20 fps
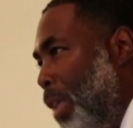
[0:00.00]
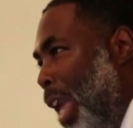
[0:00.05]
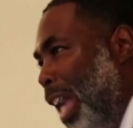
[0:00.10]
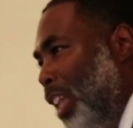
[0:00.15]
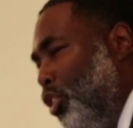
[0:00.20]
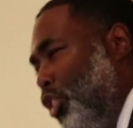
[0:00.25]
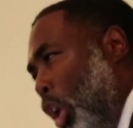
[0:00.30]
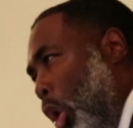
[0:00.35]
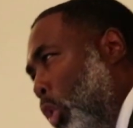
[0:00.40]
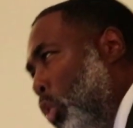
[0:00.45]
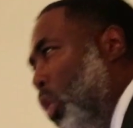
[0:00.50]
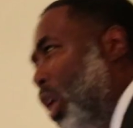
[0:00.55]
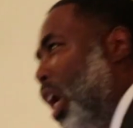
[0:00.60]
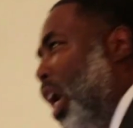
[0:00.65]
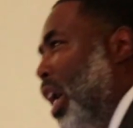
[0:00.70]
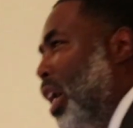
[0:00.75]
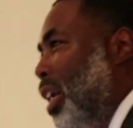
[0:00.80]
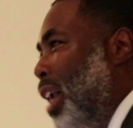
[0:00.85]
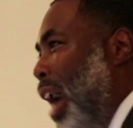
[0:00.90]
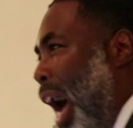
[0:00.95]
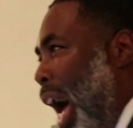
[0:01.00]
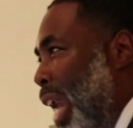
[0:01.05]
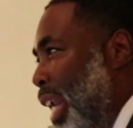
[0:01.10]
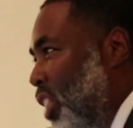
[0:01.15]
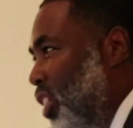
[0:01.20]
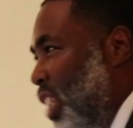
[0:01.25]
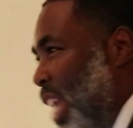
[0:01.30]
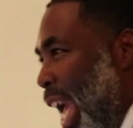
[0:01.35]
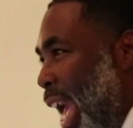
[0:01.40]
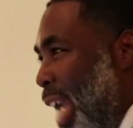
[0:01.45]
And so God
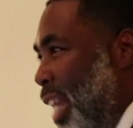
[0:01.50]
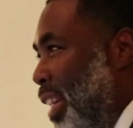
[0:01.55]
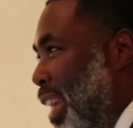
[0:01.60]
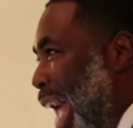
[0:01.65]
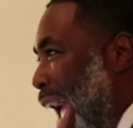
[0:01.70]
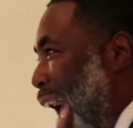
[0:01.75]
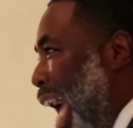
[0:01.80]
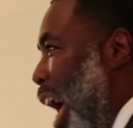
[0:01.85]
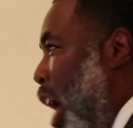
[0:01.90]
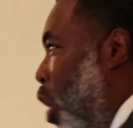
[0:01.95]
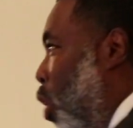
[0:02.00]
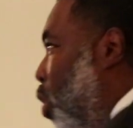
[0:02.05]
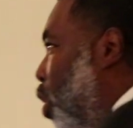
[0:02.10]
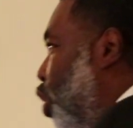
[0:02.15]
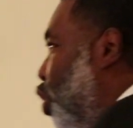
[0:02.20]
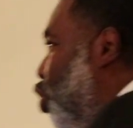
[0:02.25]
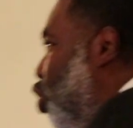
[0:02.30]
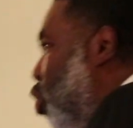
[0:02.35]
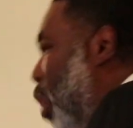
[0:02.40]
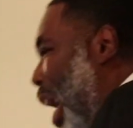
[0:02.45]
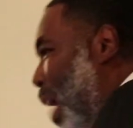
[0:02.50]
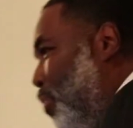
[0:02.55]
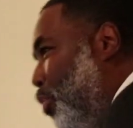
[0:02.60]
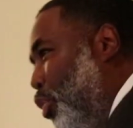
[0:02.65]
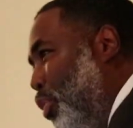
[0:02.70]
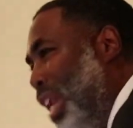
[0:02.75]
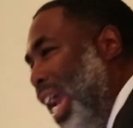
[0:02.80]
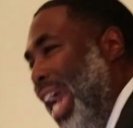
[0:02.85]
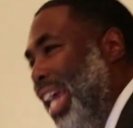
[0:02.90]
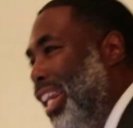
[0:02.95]
is saying, now you have
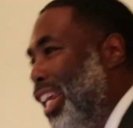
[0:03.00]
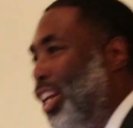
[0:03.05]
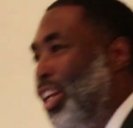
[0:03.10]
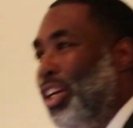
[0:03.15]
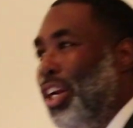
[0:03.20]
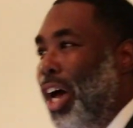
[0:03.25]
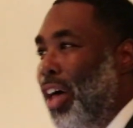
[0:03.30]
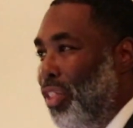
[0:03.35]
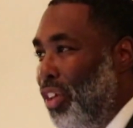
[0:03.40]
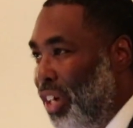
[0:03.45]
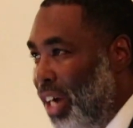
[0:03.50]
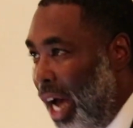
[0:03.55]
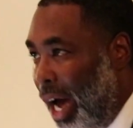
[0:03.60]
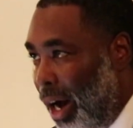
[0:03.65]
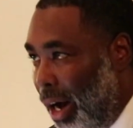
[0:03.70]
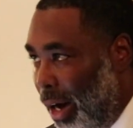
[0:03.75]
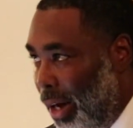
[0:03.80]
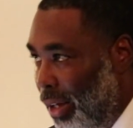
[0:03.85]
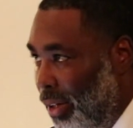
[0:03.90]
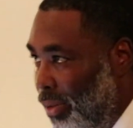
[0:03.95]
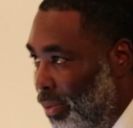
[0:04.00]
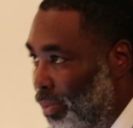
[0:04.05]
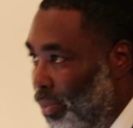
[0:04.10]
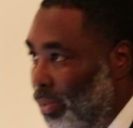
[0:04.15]
created another God.